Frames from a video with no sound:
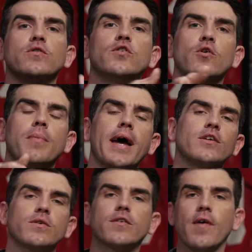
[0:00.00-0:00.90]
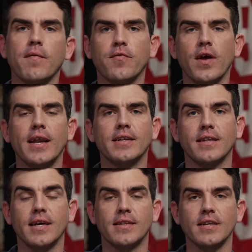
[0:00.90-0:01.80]
YouTube? Hey, do us a favor. If you hadn't
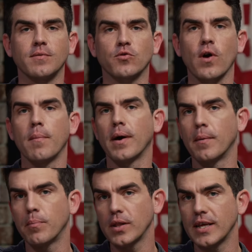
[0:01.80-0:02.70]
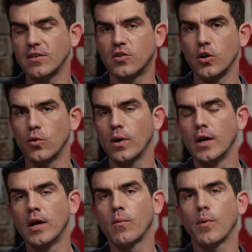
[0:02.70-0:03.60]
hit that subscribe button, please do.
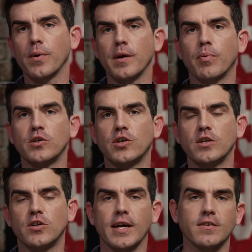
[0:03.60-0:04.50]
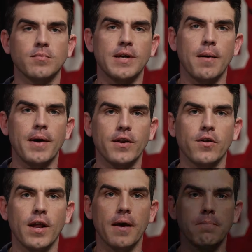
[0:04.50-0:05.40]
We really appreciate you taking some time out of
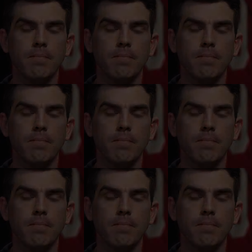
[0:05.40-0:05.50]
your day.